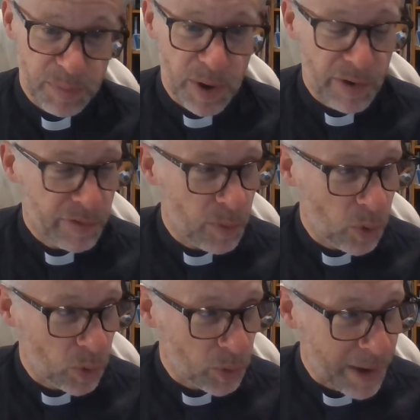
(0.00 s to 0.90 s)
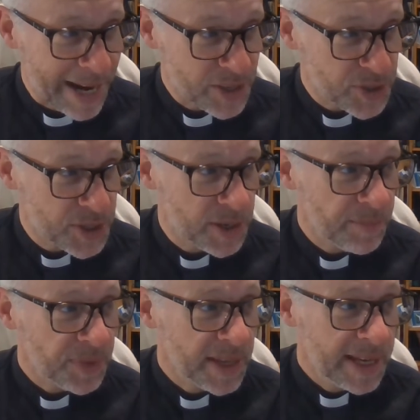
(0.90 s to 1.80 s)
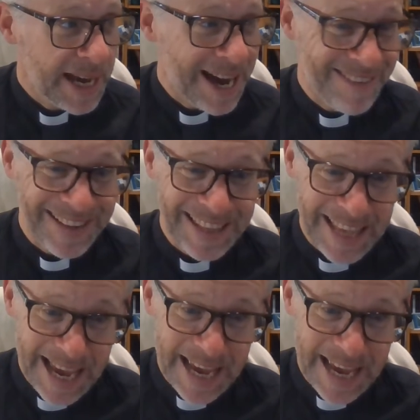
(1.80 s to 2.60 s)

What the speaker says: apart from all the rest. I mean, in the